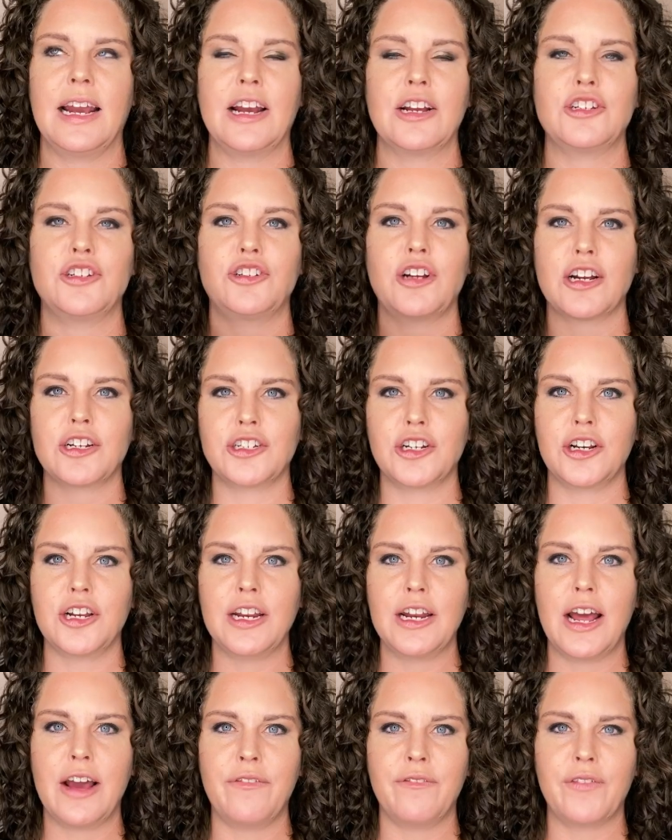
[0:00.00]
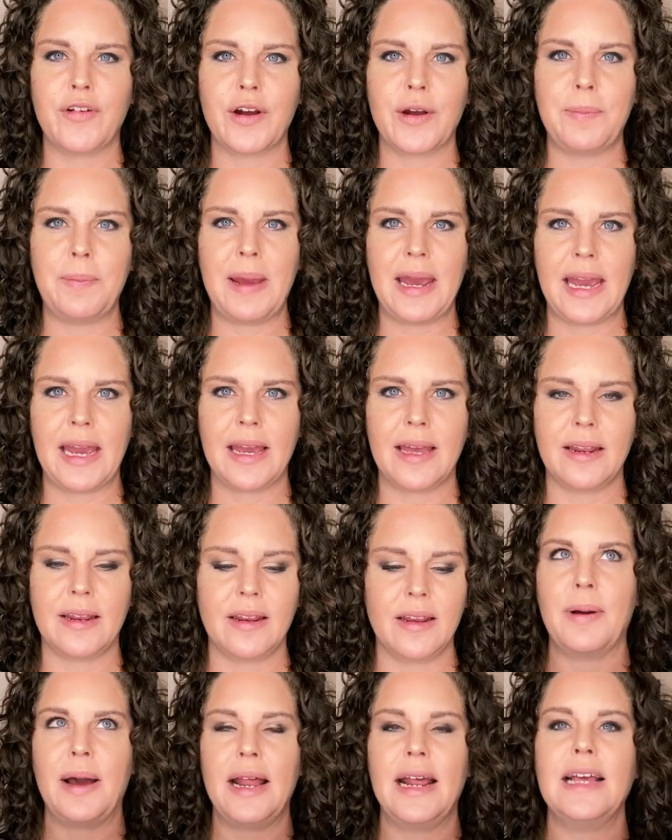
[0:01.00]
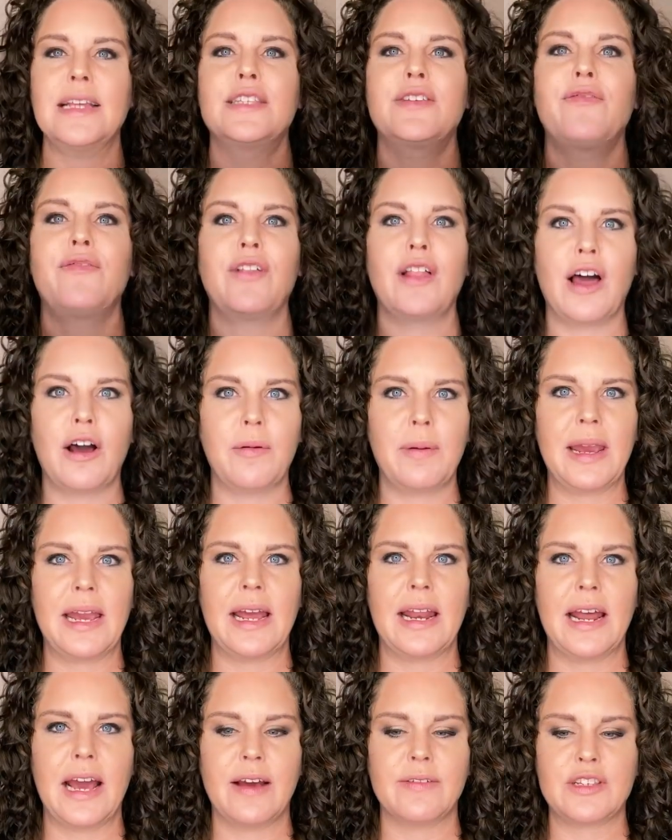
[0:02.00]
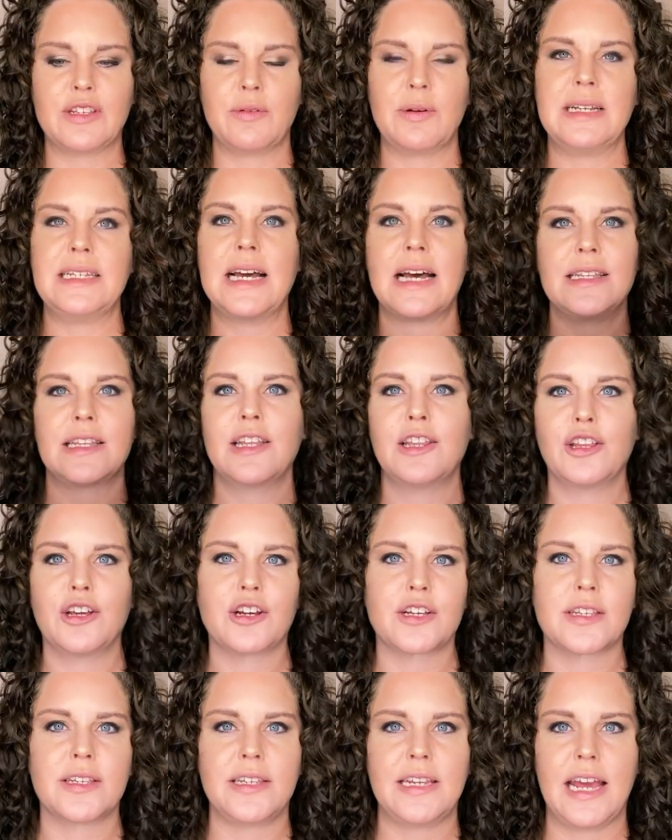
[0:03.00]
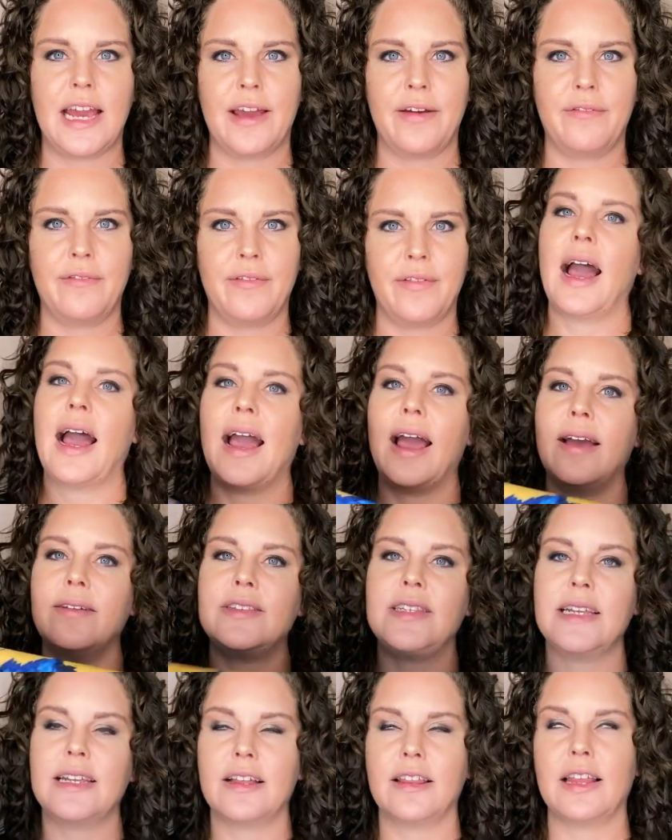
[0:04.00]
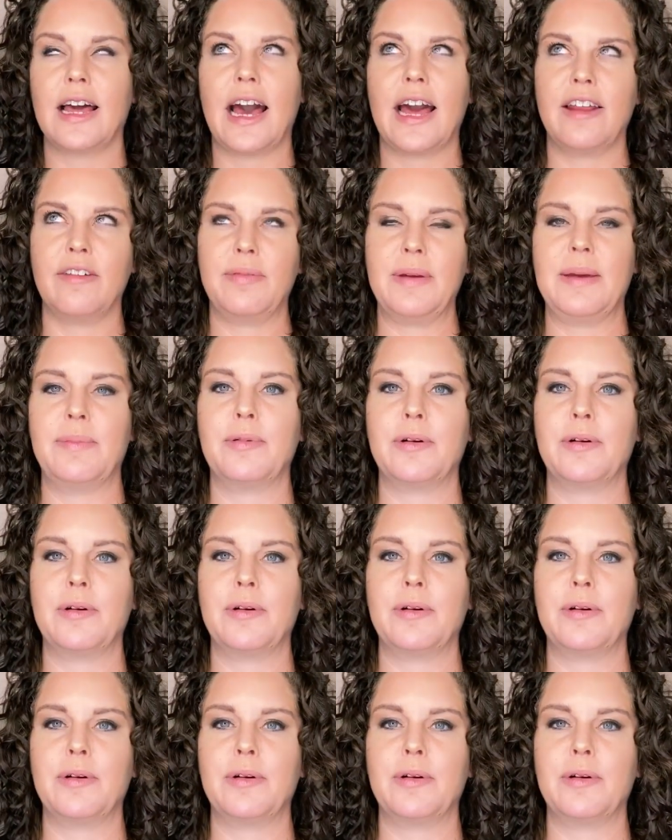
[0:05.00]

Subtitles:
structured enough for a pant, but it's flowy enough so it doesn't look stiff. I've seen a lot of people